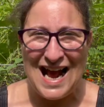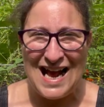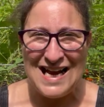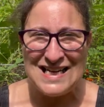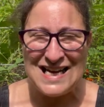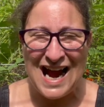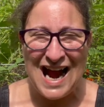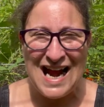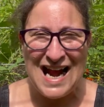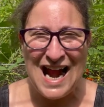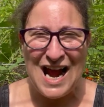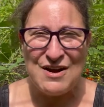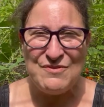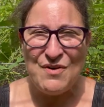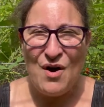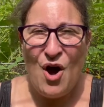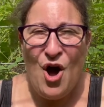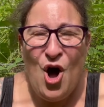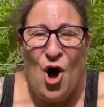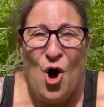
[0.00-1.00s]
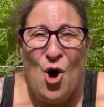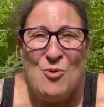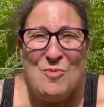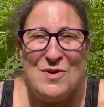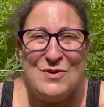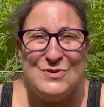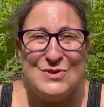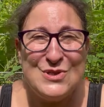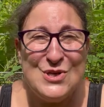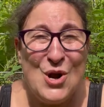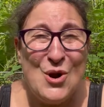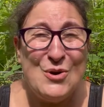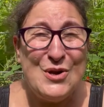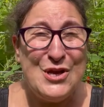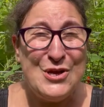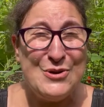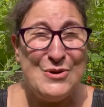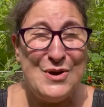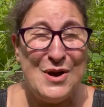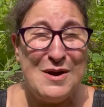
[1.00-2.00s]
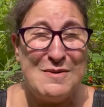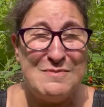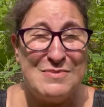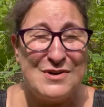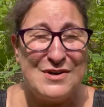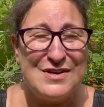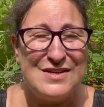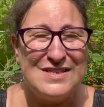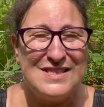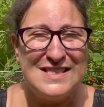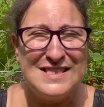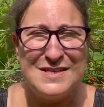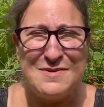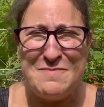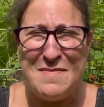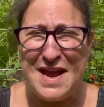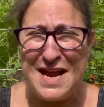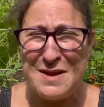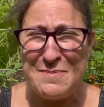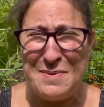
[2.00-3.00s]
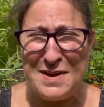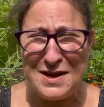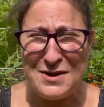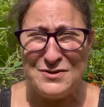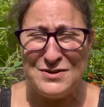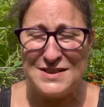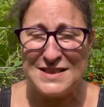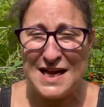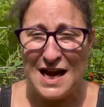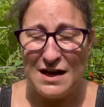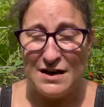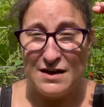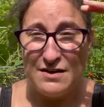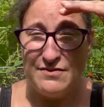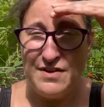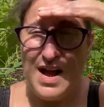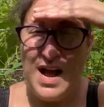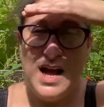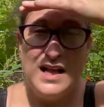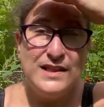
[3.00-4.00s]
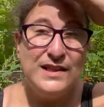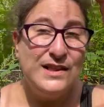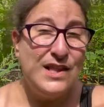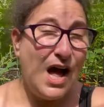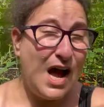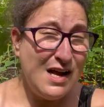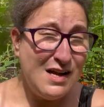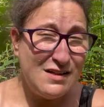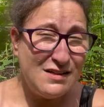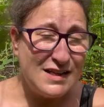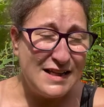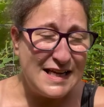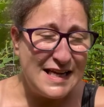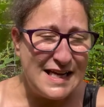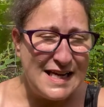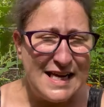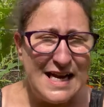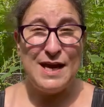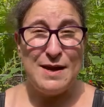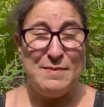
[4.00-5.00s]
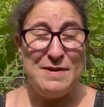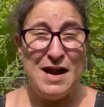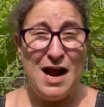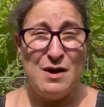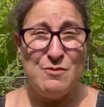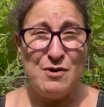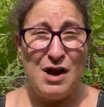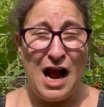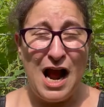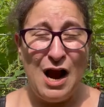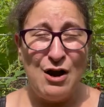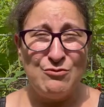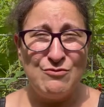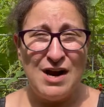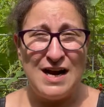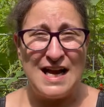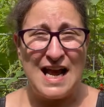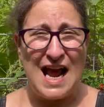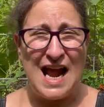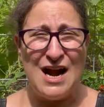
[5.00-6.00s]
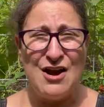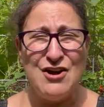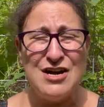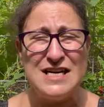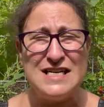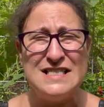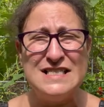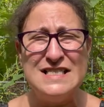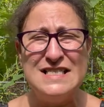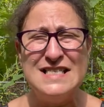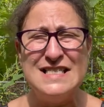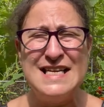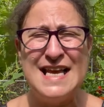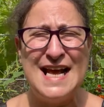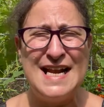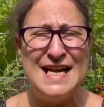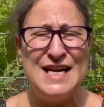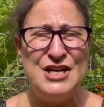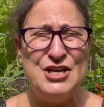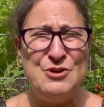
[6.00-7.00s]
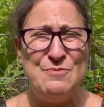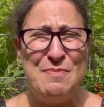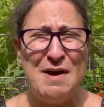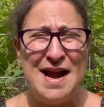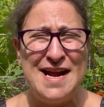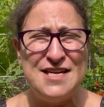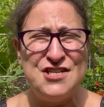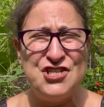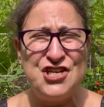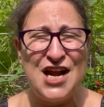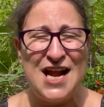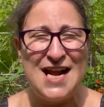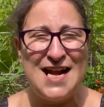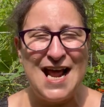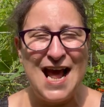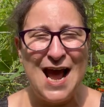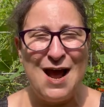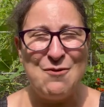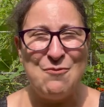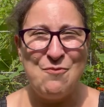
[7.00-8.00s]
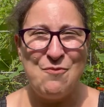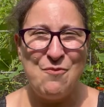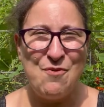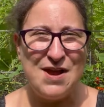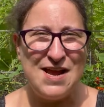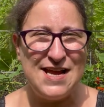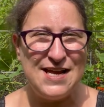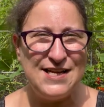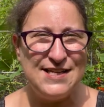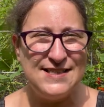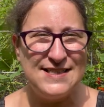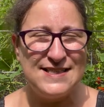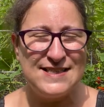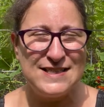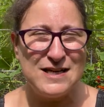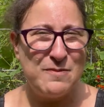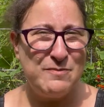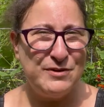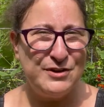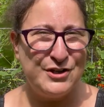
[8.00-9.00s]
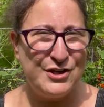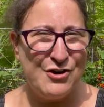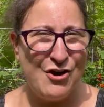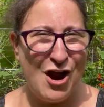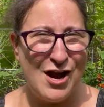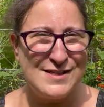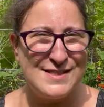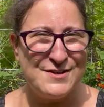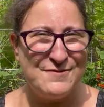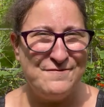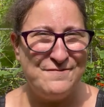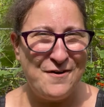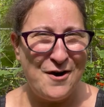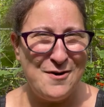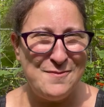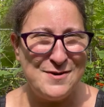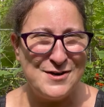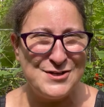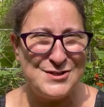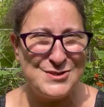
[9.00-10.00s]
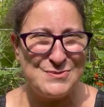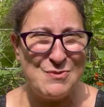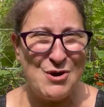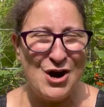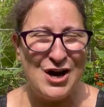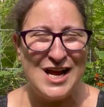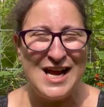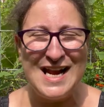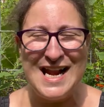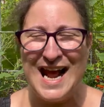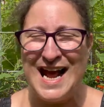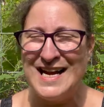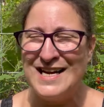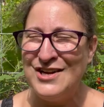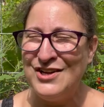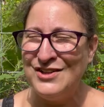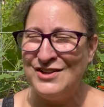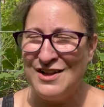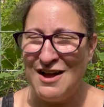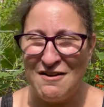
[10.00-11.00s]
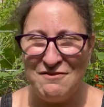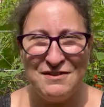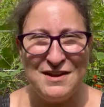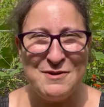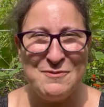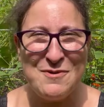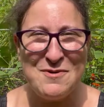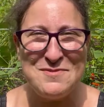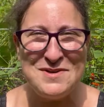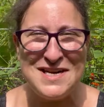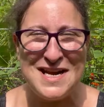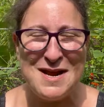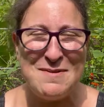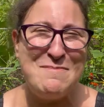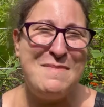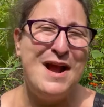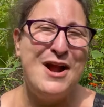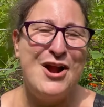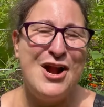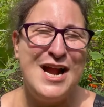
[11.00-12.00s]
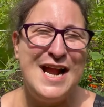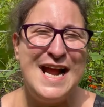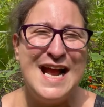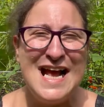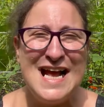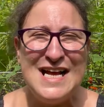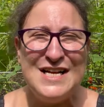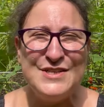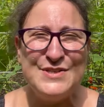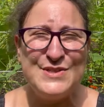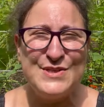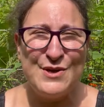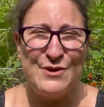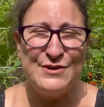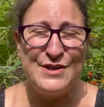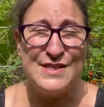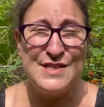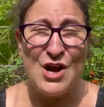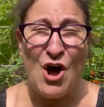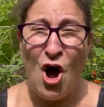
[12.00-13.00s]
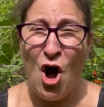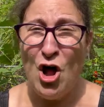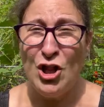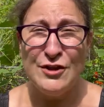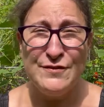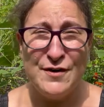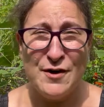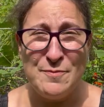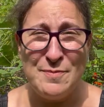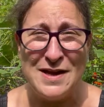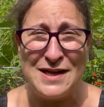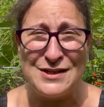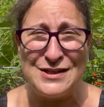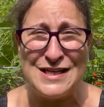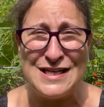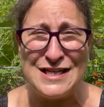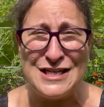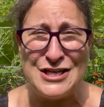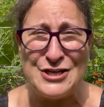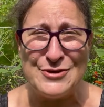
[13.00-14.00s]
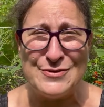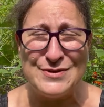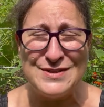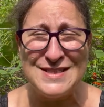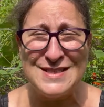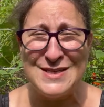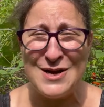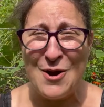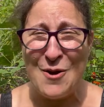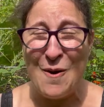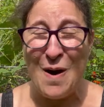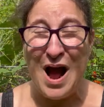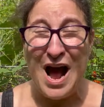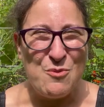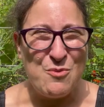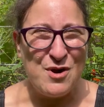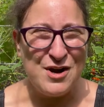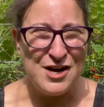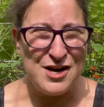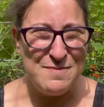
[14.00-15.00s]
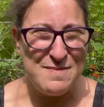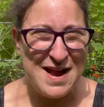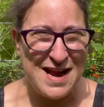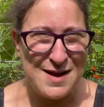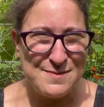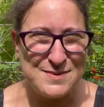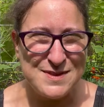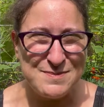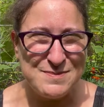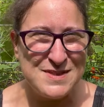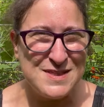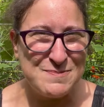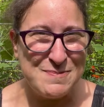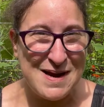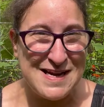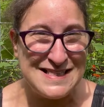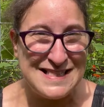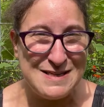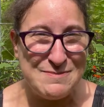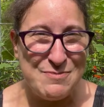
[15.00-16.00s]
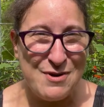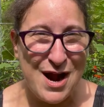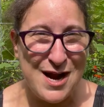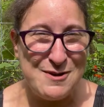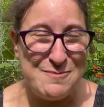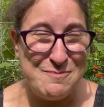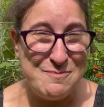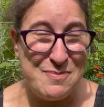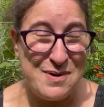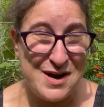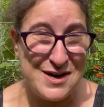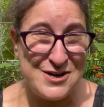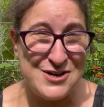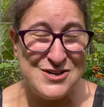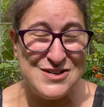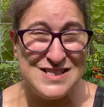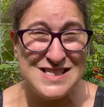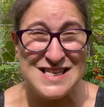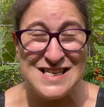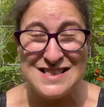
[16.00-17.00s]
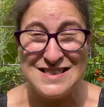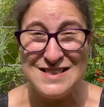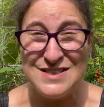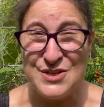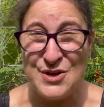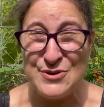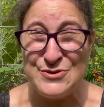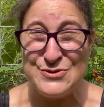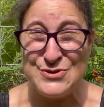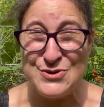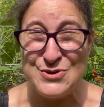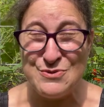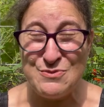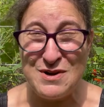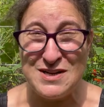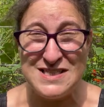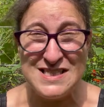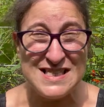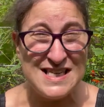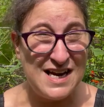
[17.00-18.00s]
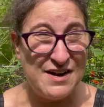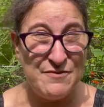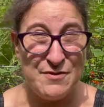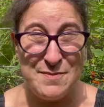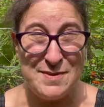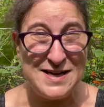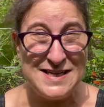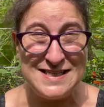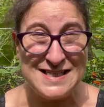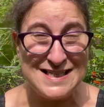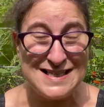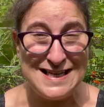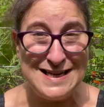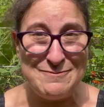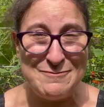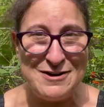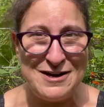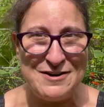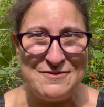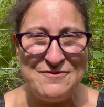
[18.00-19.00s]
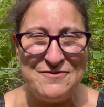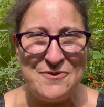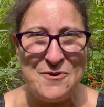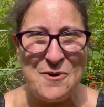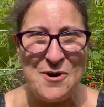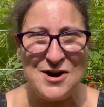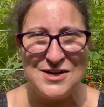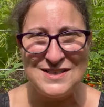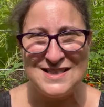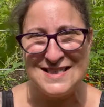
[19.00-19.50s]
And I have almost no cucumbers to make pickles out of. Luckily, Lib and I were out running errands, getting a new bike chain, and we stumbled across a farmer's market, and a lovely woman named Mary sold us all of her pickling cukes. So we're gonna make up some spicy bread and butters, because those are the ones that everybody's clamoring for.